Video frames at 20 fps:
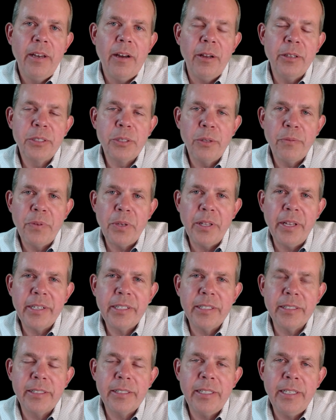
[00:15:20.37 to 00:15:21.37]
Also, if you'd
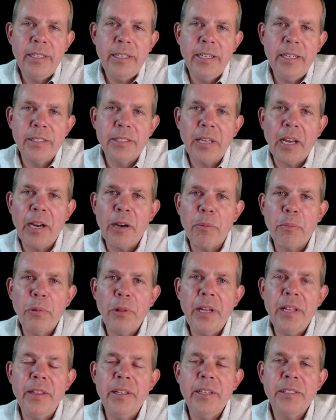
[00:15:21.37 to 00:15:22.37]
like to see the entire
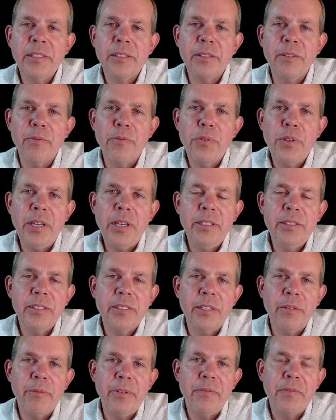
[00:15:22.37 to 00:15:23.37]
playlist of
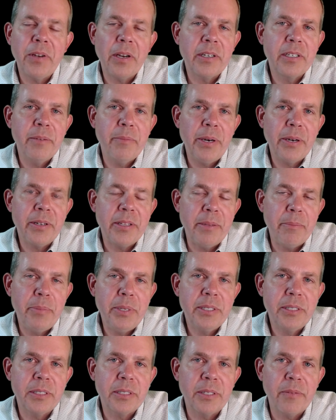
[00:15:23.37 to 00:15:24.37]
things that we've talked about in the
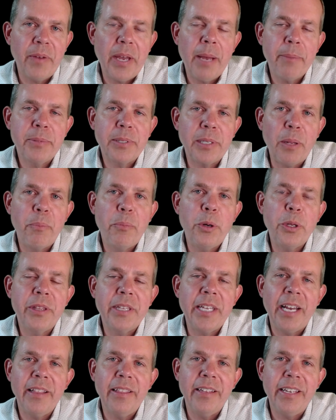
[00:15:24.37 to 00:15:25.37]
business of apps, I'll put
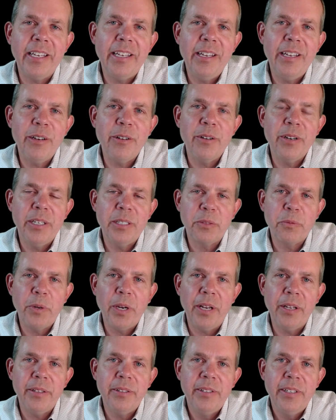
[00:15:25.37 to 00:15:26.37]
that link here as
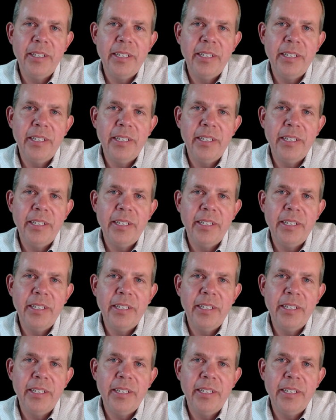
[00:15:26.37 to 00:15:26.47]
well.